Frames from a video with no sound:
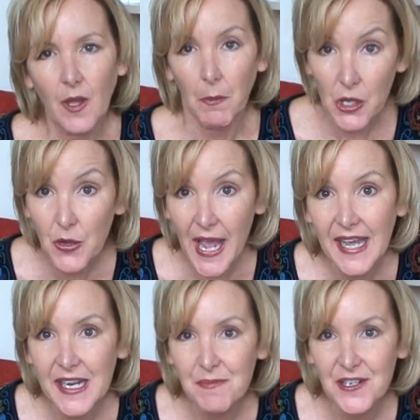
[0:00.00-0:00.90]
But you
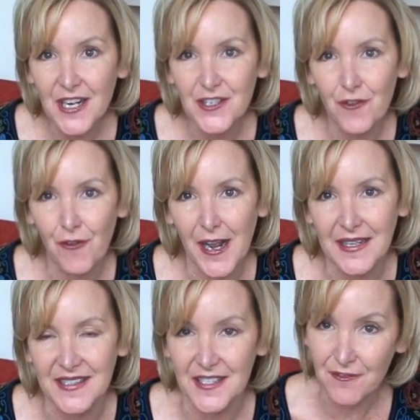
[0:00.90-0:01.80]
can hypnotize your
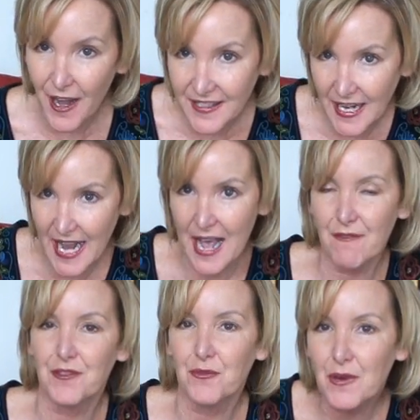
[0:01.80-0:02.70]
friends. In fact, I
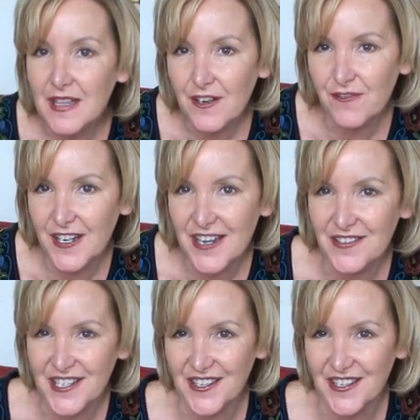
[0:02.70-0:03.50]
have 3 little videos